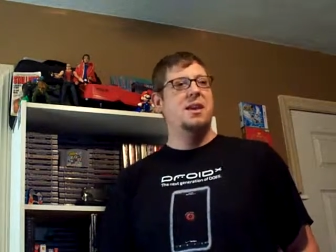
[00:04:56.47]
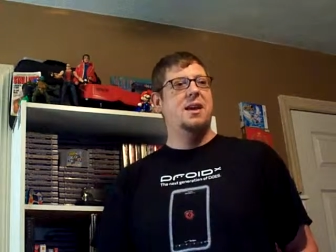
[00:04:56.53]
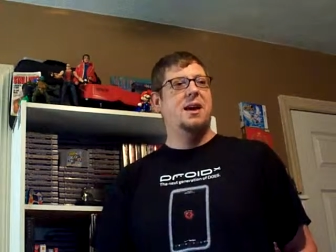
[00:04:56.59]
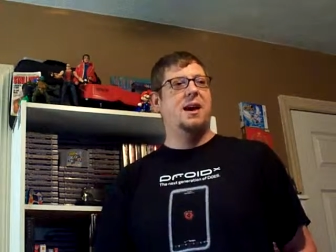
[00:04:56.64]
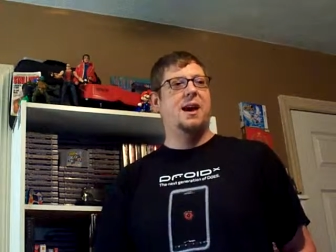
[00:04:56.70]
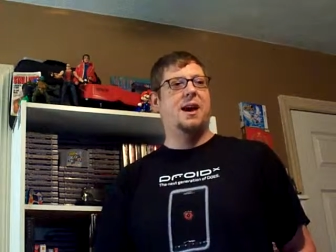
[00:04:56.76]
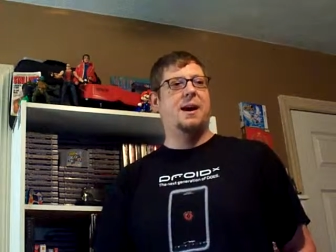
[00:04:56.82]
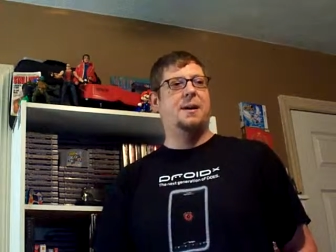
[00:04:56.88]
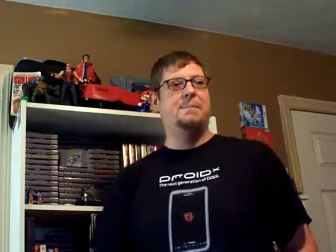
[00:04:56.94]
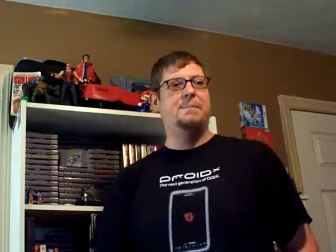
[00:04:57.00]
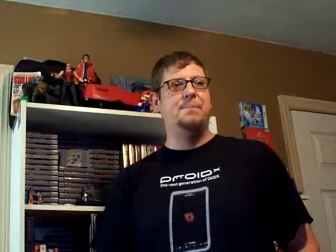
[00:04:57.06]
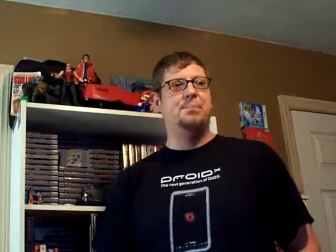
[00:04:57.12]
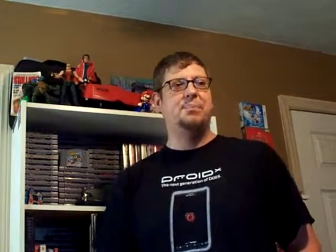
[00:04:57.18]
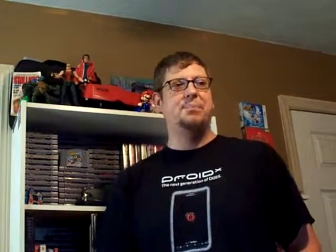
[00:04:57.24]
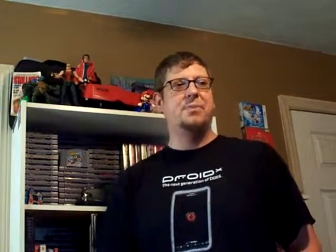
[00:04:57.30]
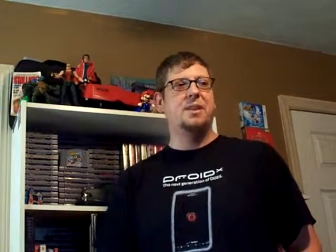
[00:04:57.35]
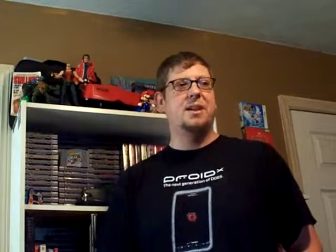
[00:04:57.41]

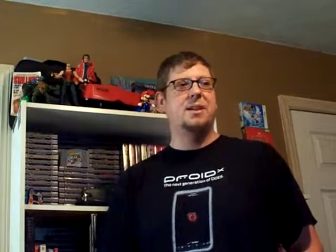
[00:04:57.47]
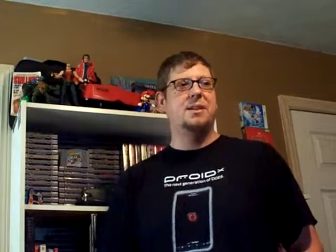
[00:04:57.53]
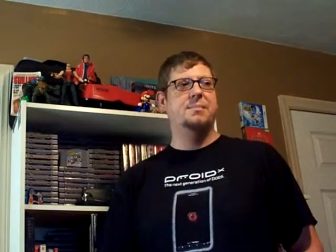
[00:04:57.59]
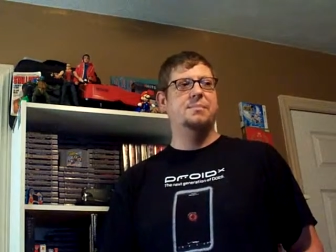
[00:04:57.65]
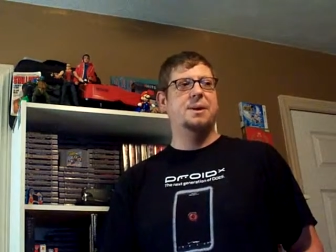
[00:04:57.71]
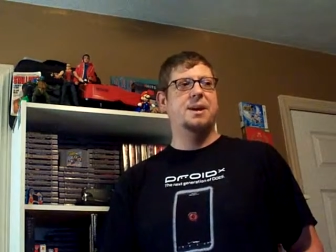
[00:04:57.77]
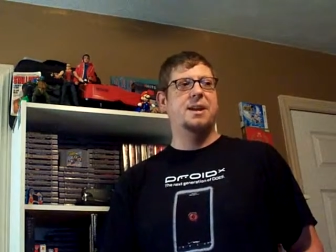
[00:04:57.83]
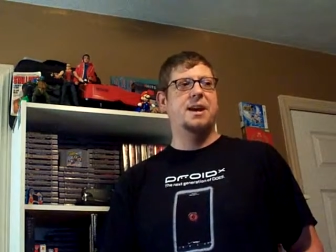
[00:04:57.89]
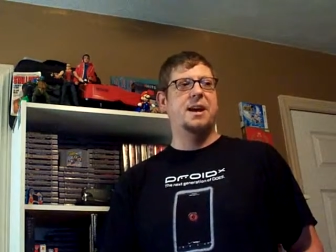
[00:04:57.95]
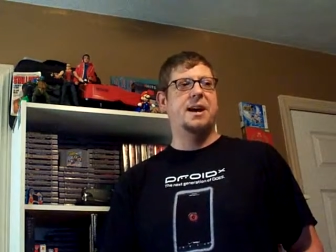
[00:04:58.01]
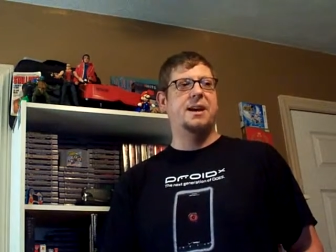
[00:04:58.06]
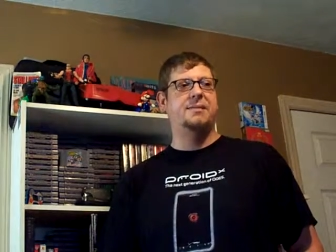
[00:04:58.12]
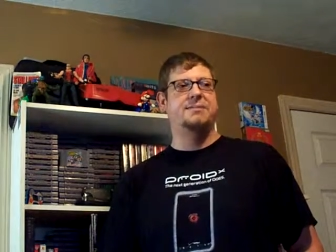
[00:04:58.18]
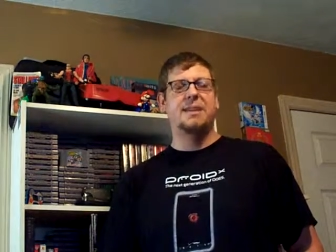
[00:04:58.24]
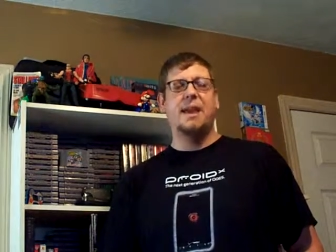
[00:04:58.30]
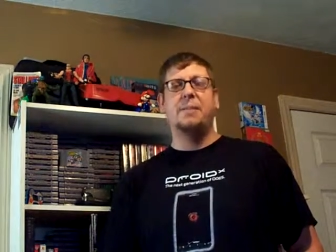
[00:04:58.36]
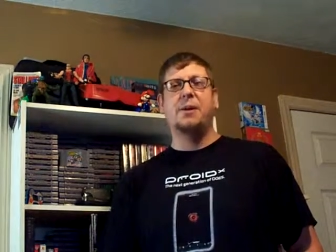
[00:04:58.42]

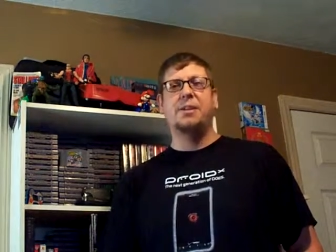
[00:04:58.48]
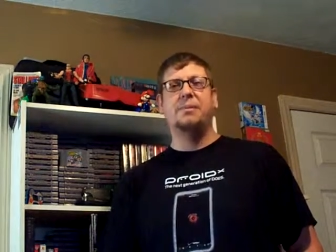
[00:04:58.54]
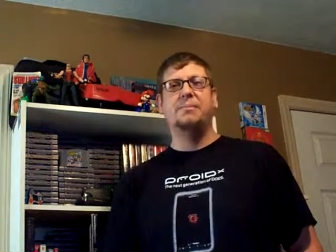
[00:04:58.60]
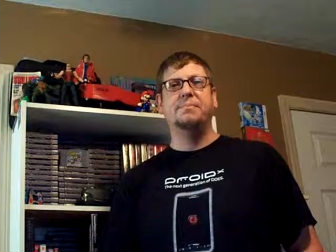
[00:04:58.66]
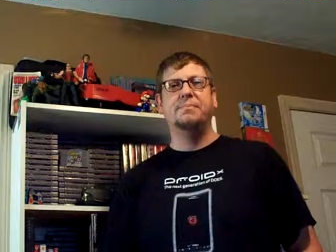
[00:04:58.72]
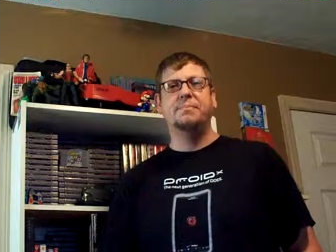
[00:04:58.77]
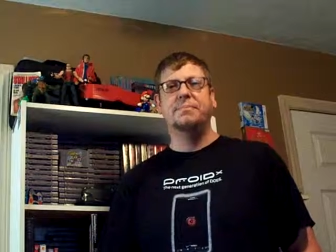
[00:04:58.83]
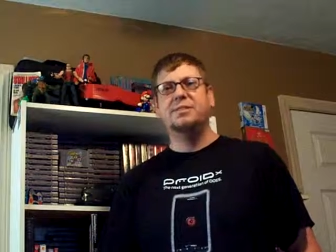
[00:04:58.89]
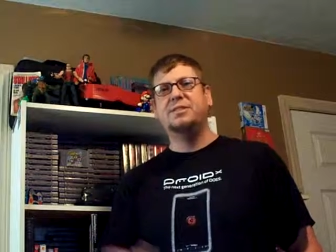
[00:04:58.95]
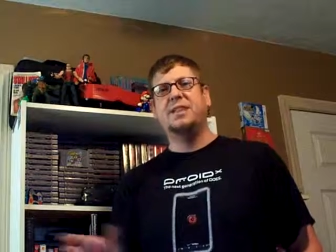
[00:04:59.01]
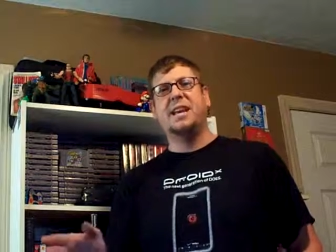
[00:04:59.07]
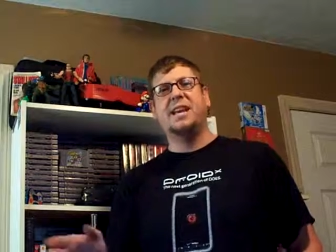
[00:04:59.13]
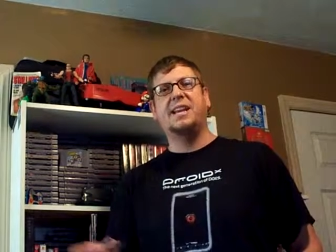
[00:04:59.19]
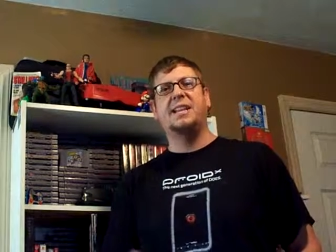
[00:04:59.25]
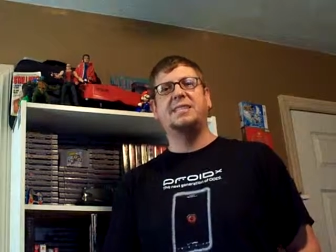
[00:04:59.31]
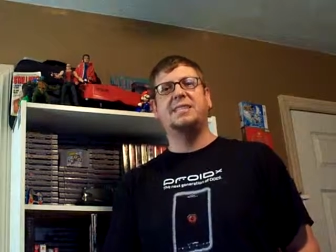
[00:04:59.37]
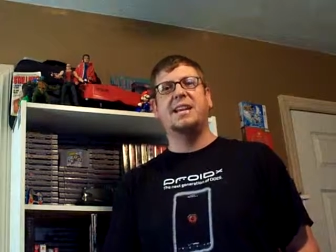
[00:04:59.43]
Yeah, brother. take
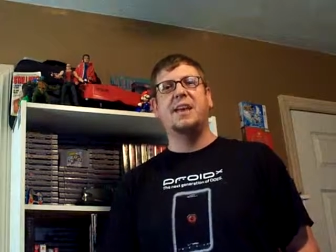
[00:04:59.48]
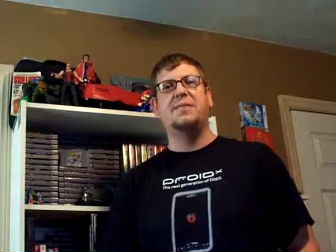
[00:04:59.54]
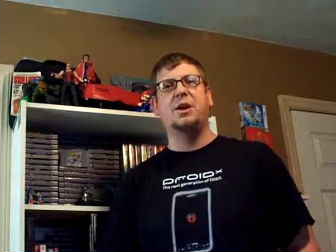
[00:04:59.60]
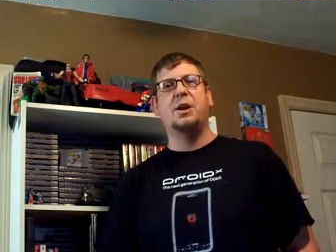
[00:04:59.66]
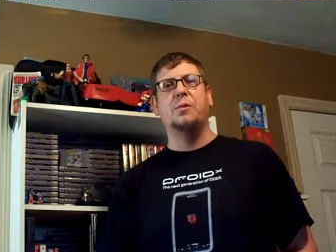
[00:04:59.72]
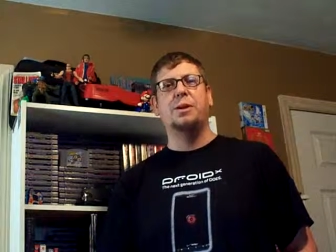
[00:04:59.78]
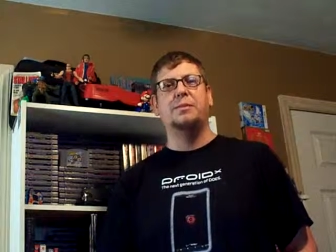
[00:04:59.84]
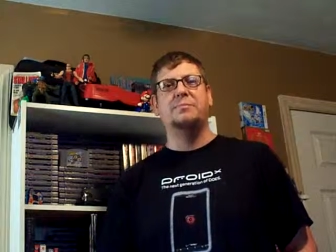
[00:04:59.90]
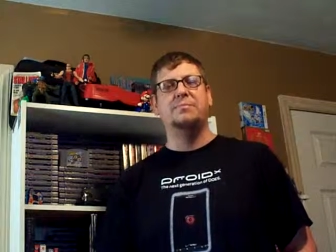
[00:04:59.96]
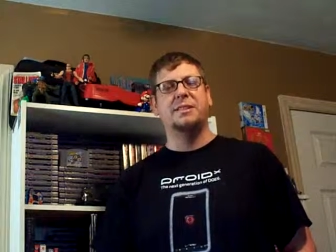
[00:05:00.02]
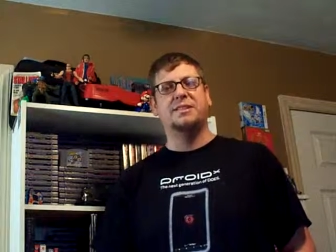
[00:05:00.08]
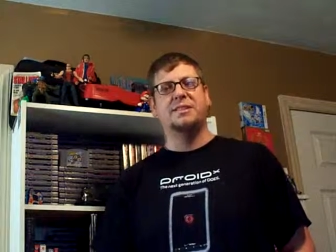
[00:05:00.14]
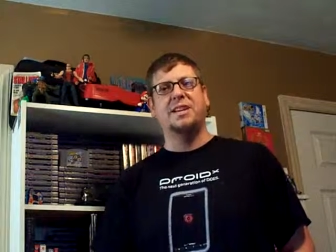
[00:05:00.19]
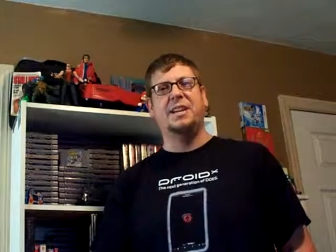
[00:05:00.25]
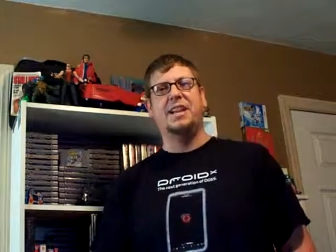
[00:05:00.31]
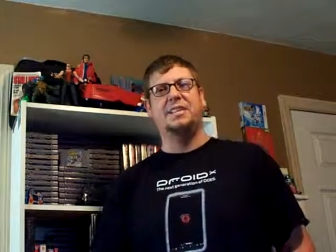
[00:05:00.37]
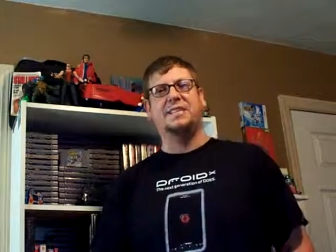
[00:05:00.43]
it easy. Have a good one. I'll
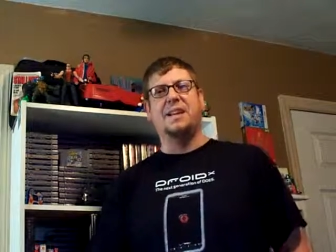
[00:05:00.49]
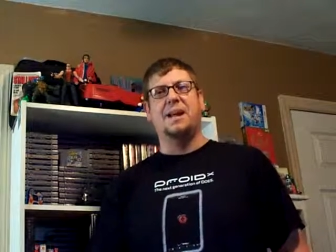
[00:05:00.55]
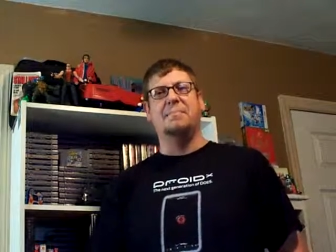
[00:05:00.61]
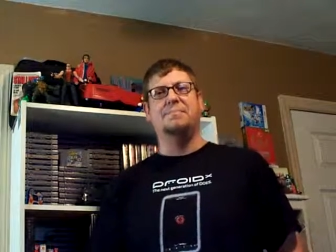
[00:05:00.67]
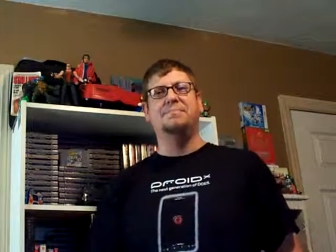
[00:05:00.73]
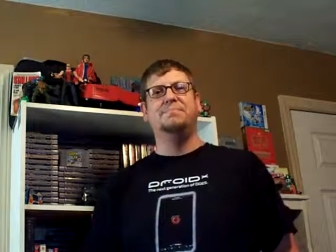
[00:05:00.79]
see you next time.